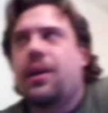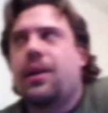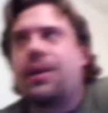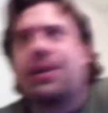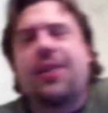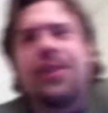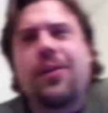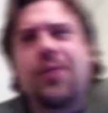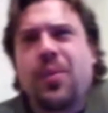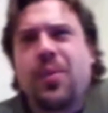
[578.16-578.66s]
The
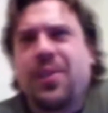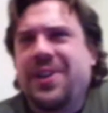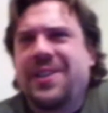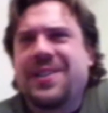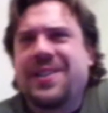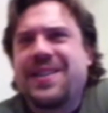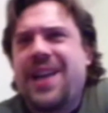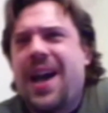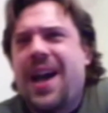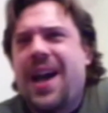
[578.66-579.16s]
government
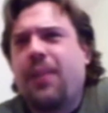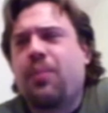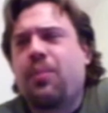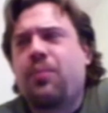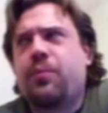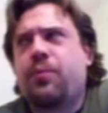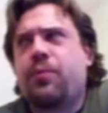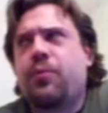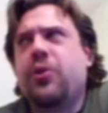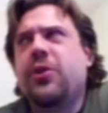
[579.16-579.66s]
does not
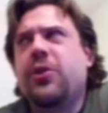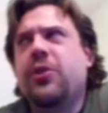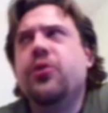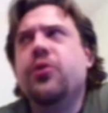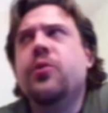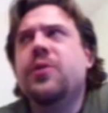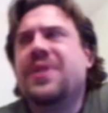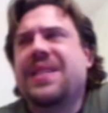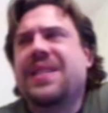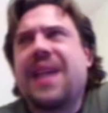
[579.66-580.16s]

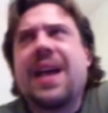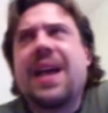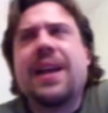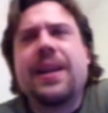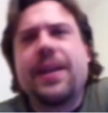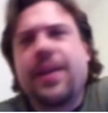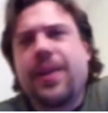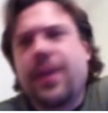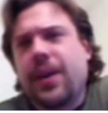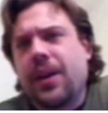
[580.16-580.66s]
produce
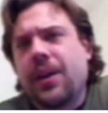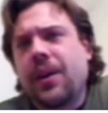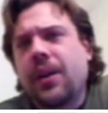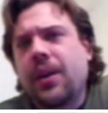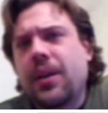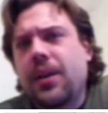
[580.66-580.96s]
anything.